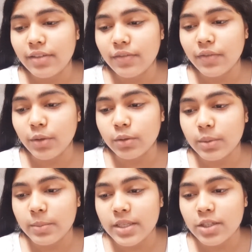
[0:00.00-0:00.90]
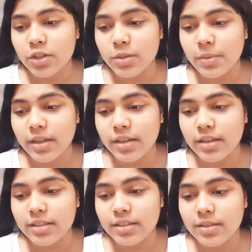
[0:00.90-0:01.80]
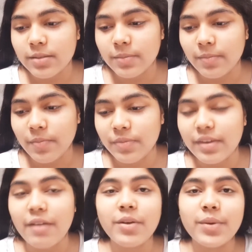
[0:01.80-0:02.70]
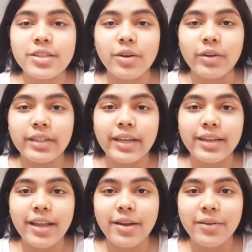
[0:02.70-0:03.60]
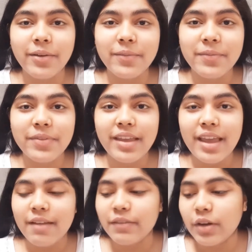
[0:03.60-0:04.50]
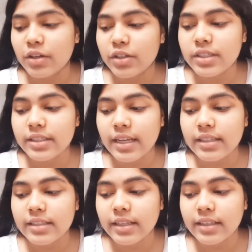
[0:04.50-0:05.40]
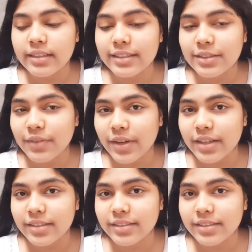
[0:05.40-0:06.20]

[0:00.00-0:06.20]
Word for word: filled with messages because everyone is online now and we all are just texting and it's fun.